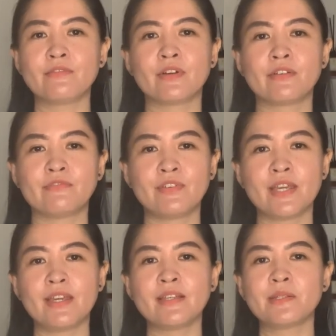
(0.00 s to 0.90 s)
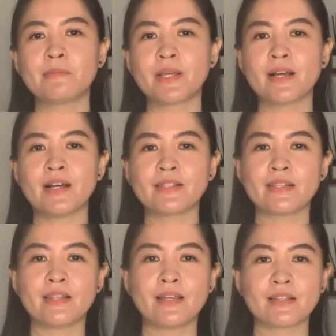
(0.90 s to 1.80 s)
for our face, because
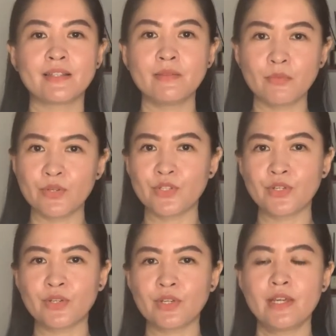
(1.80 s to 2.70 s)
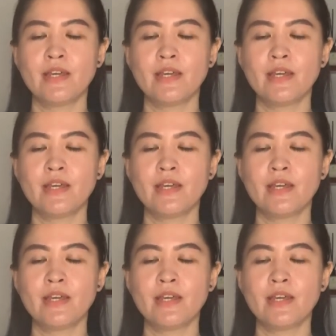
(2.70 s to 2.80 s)
it locks in moisture,